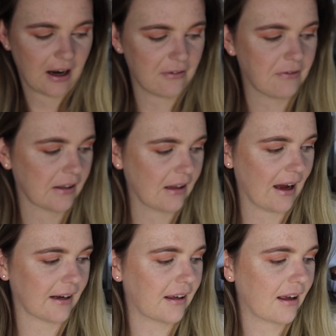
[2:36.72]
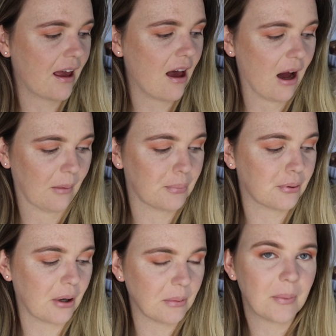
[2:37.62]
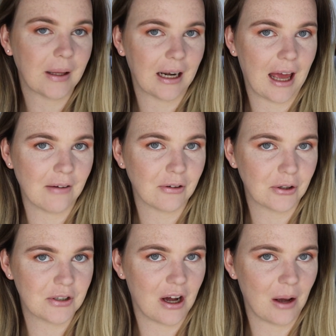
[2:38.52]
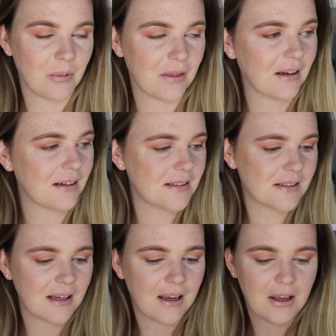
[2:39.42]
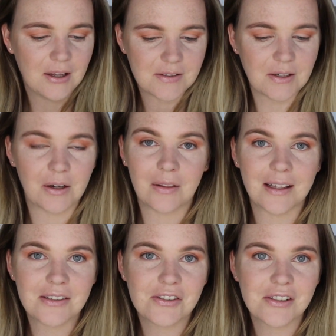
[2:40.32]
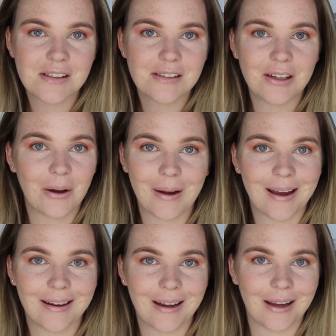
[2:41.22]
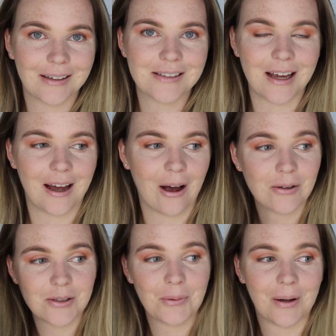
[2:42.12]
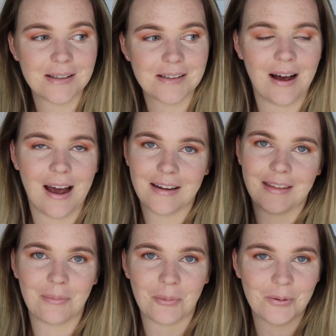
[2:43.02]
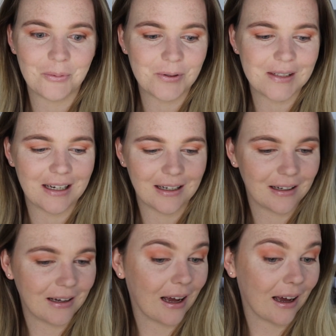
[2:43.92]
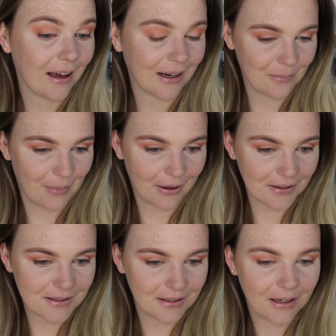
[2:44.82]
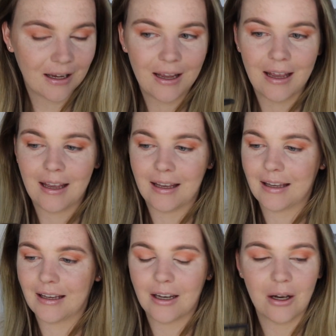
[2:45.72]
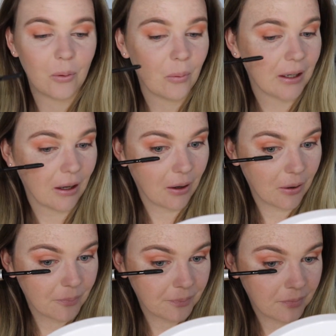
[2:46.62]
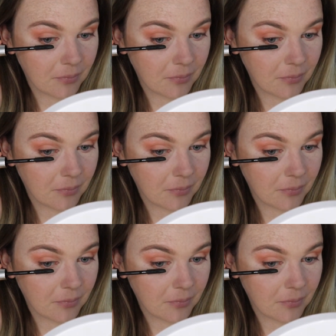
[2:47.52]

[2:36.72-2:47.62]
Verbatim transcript: I feel like I'm probably going to have a good time with this. So let's just go ahead and uh, I'll do one side and then we'll, we'll see uh, a comparison. Here we go.